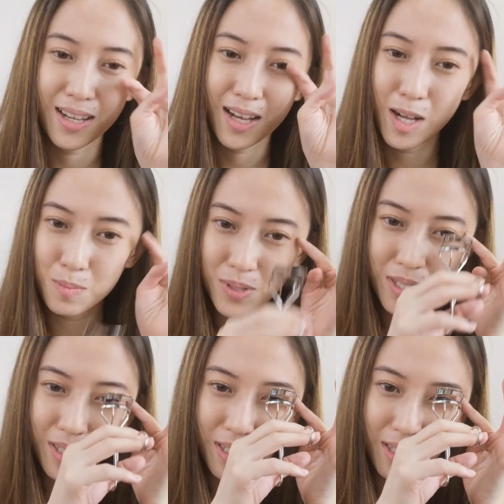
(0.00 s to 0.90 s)

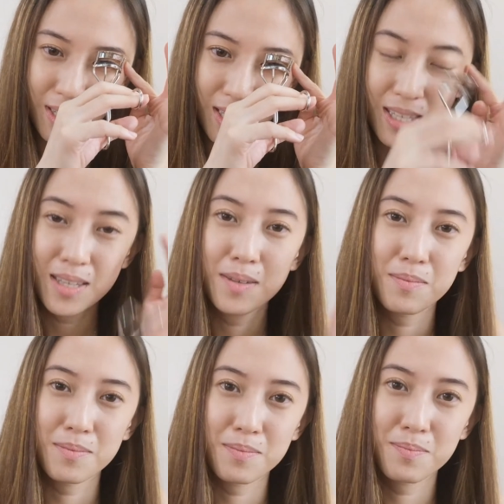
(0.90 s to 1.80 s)
helps
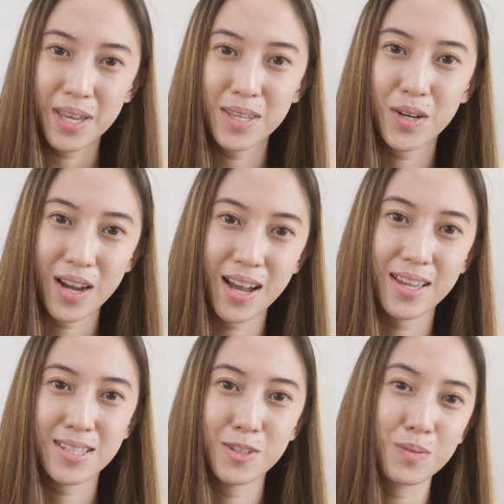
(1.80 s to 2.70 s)
make your
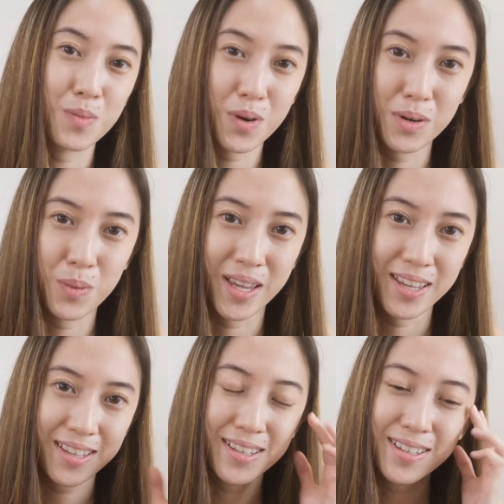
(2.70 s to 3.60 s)
eyes look more
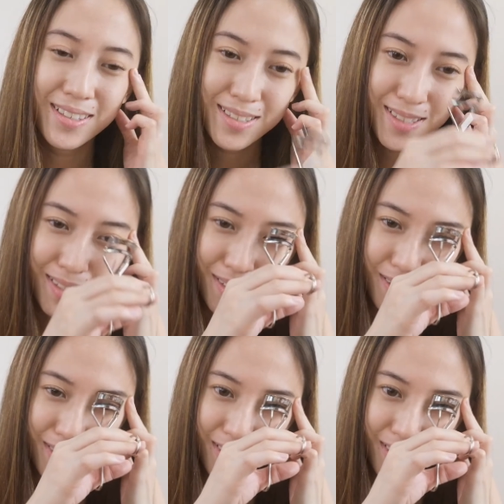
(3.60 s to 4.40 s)
awake. So